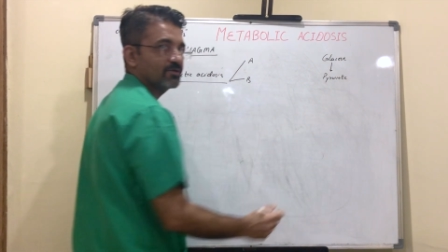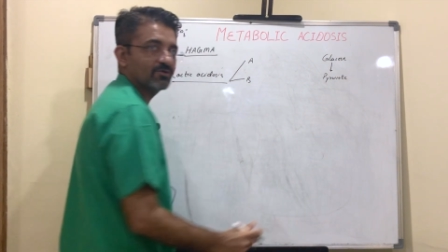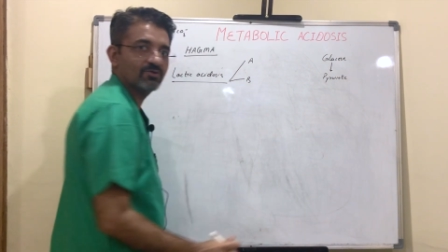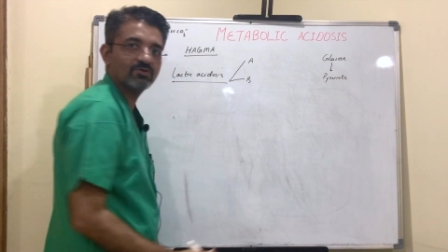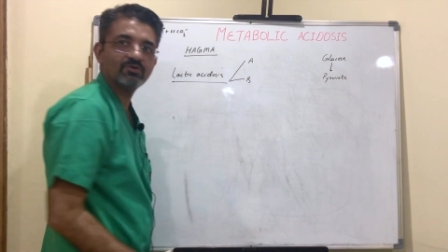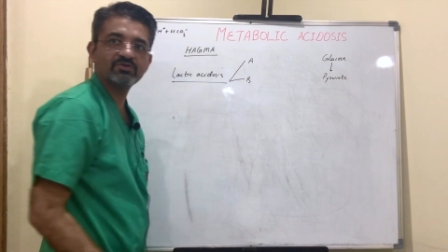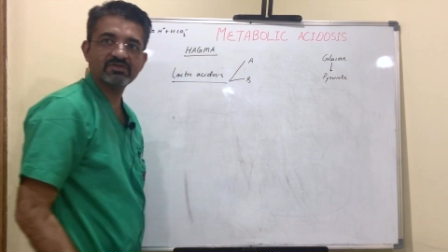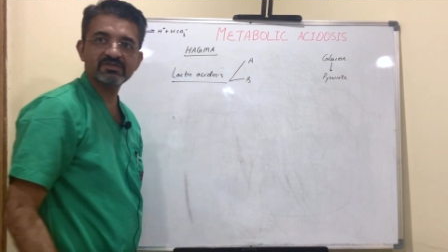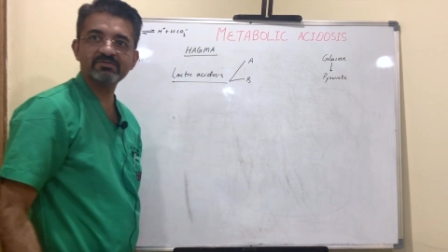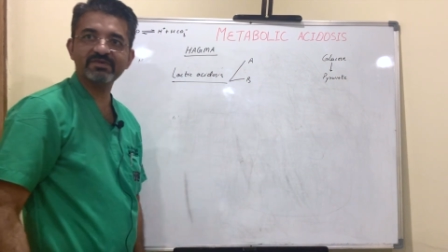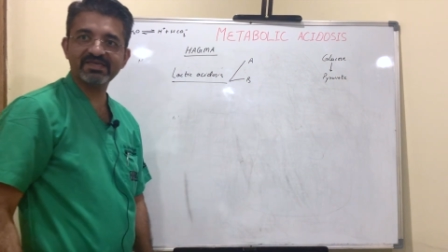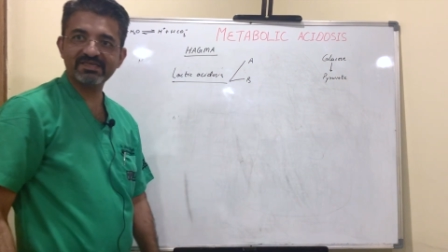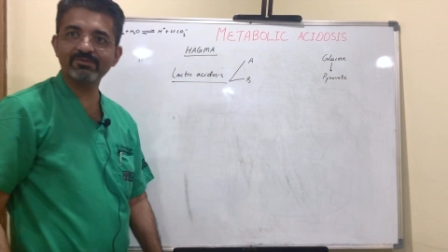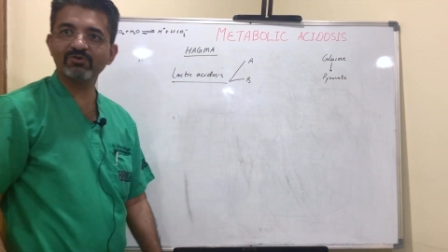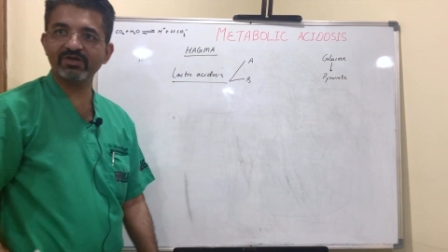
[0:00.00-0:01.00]
Glucose is
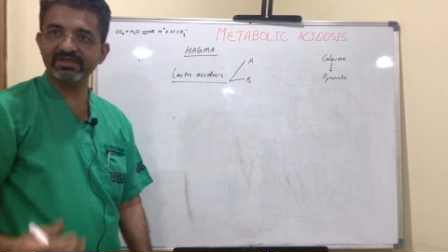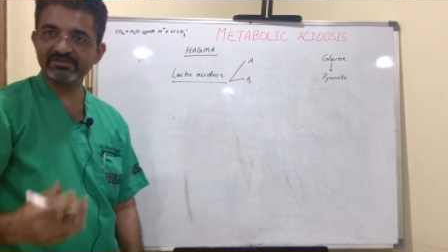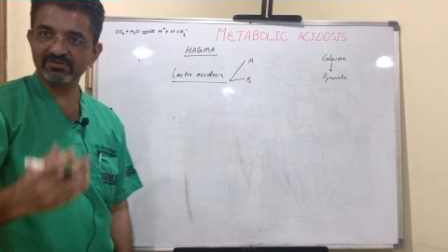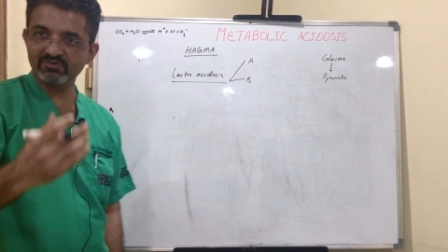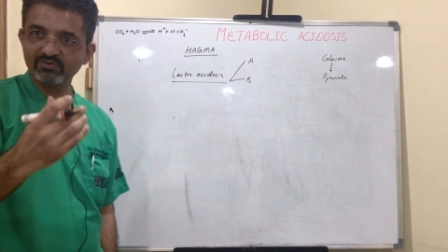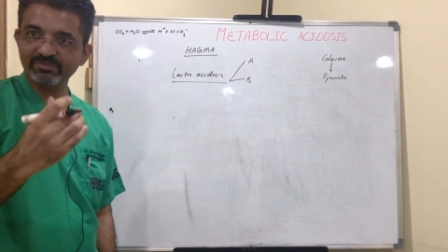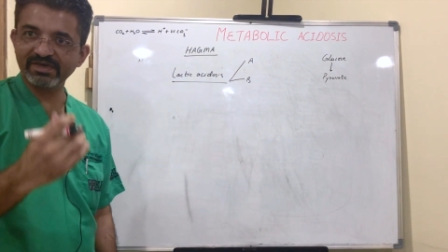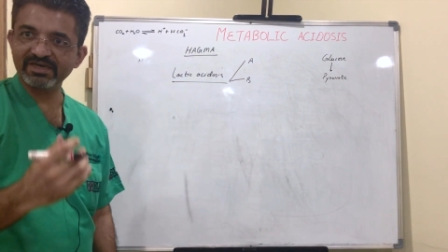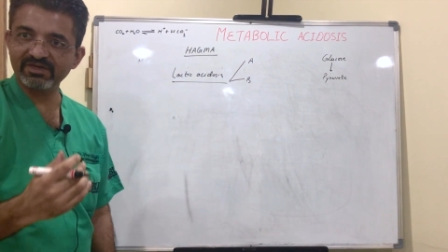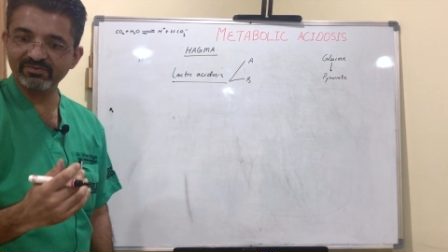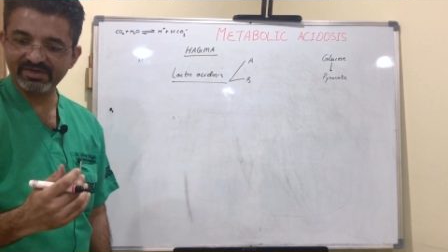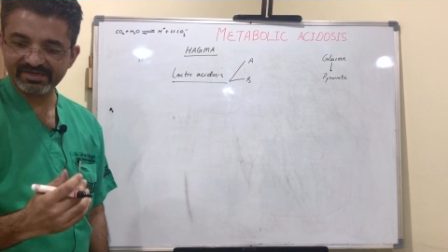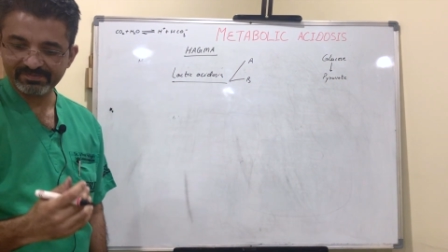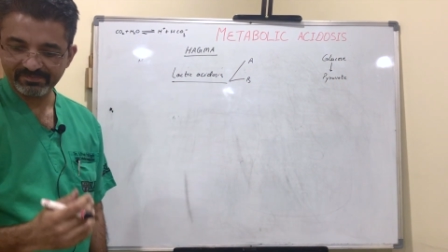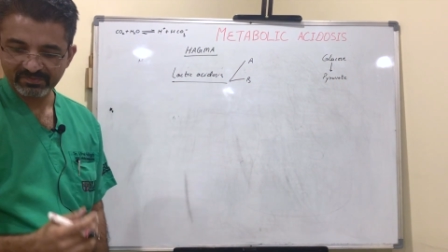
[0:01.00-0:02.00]
metabolized into
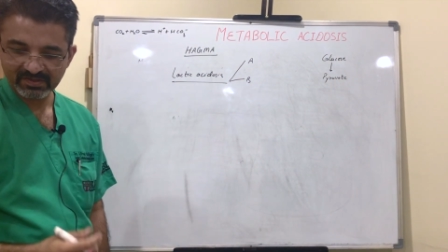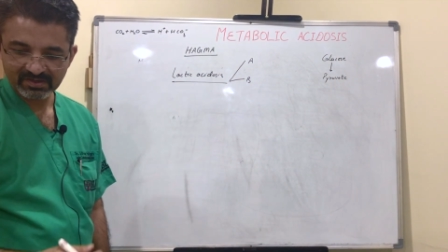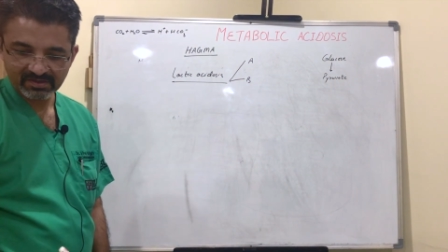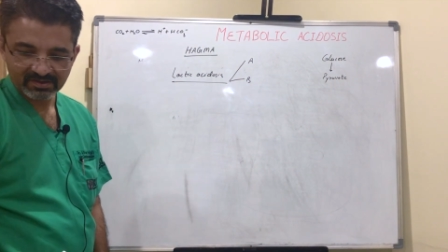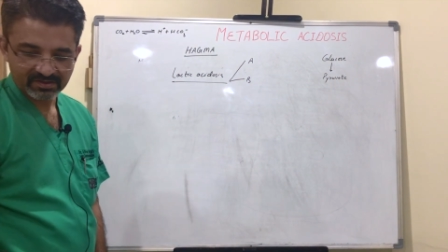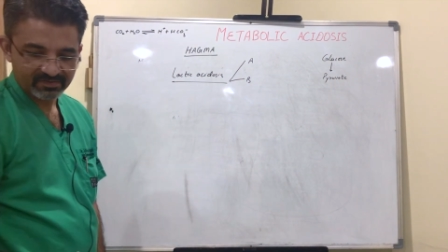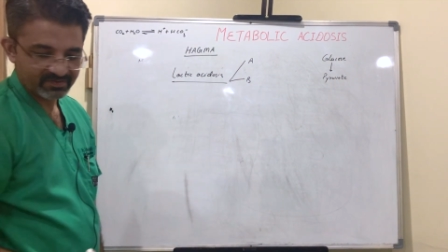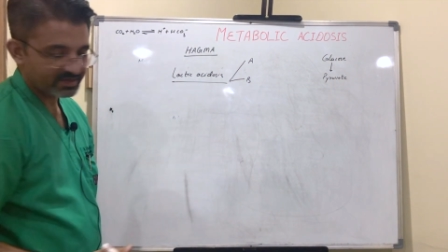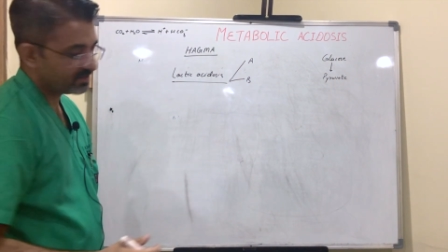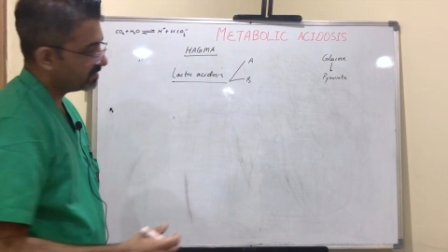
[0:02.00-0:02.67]
pyruvate, then